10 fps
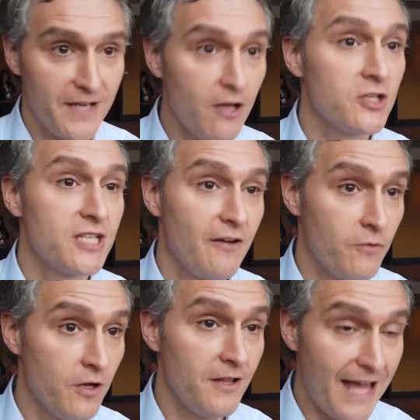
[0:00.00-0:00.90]

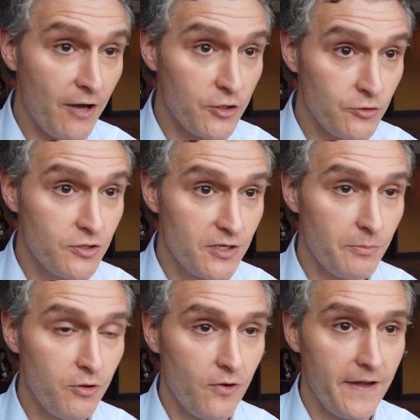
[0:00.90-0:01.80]
VanillaSoft will allow you to
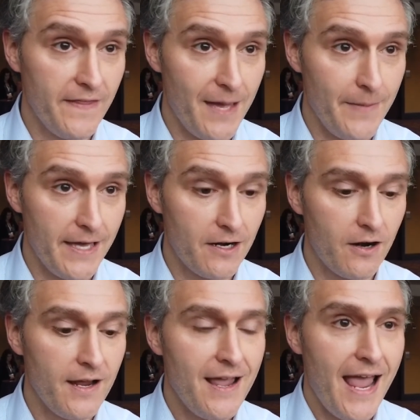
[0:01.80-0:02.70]
deploy in that
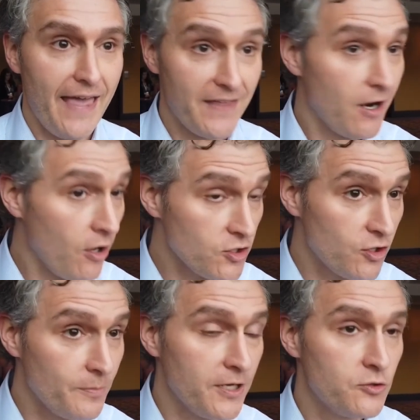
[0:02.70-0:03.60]
manner, and then
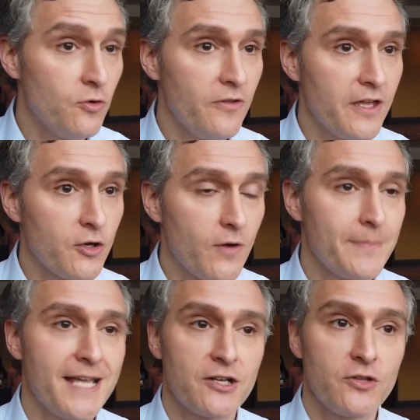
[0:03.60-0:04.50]
also be a tool that your
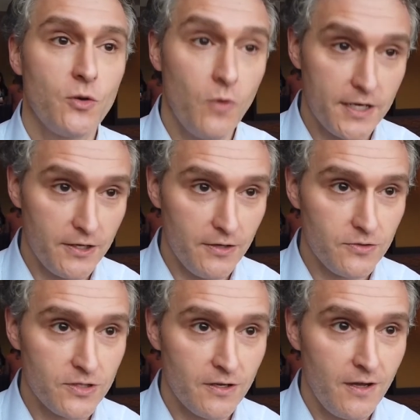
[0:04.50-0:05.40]
reps actually want to
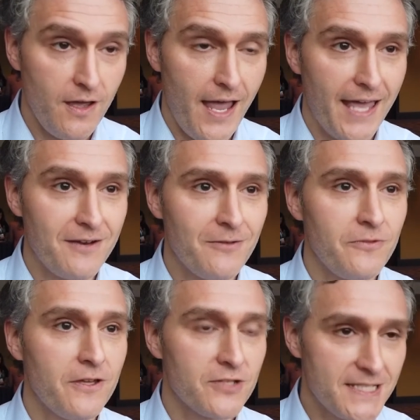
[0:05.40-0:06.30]
use. And
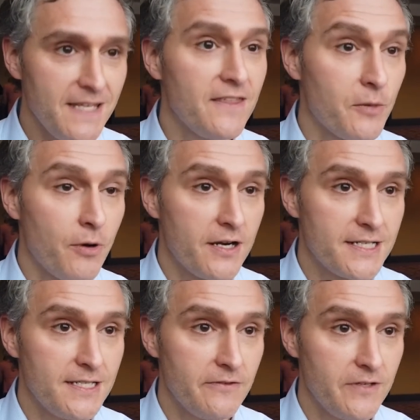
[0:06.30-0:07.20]
they'll see their
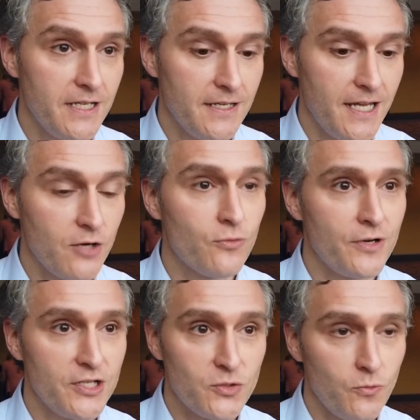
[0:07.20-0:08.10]
productivity
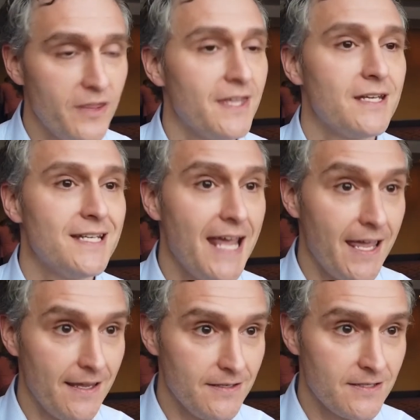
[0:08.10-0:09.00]
increase within
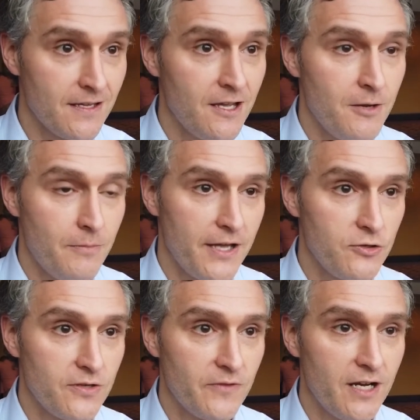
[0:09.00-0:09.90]
days by
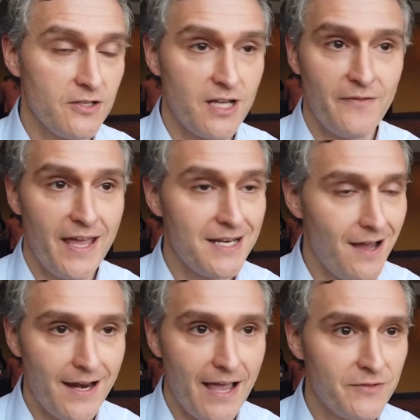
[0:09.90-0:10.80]
using VanillaSoft and
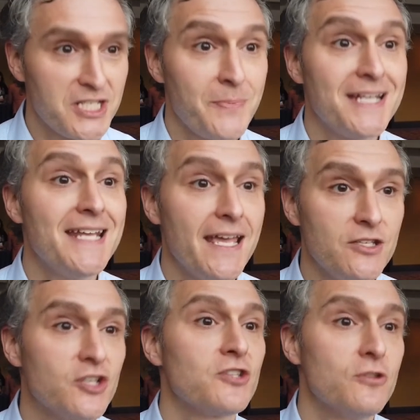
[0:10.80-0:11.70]
not having to spend
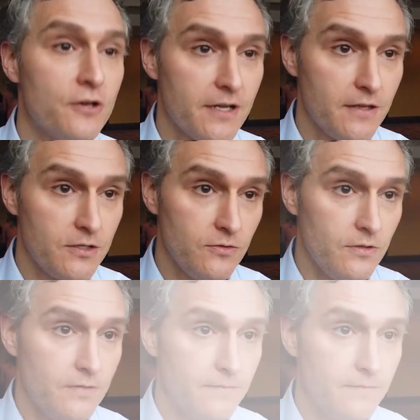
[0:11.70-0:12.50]
days just learning the tool.